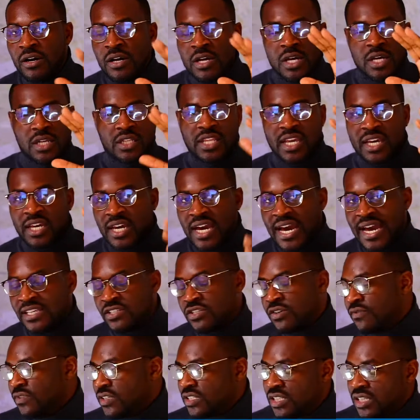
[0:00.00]
then guys,
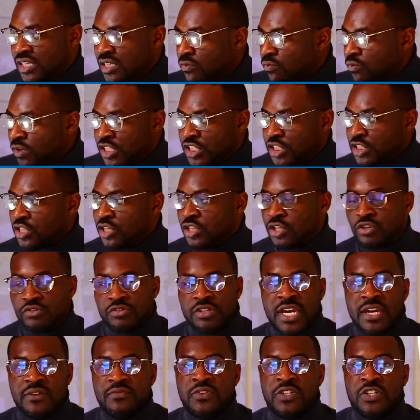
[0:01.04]
obviously we're just going to
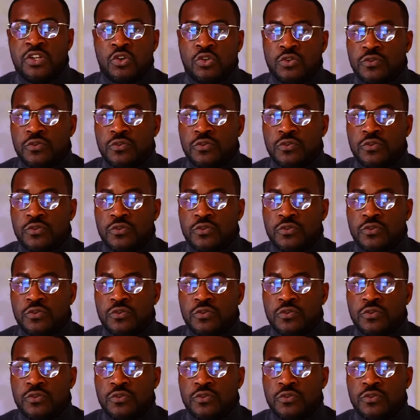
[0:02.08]
create videos